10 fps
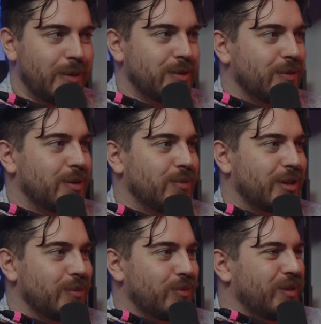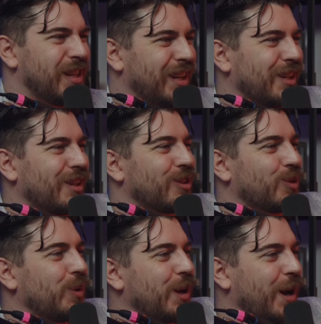of some some good old
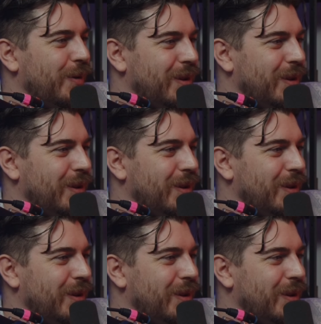Twitter. I could I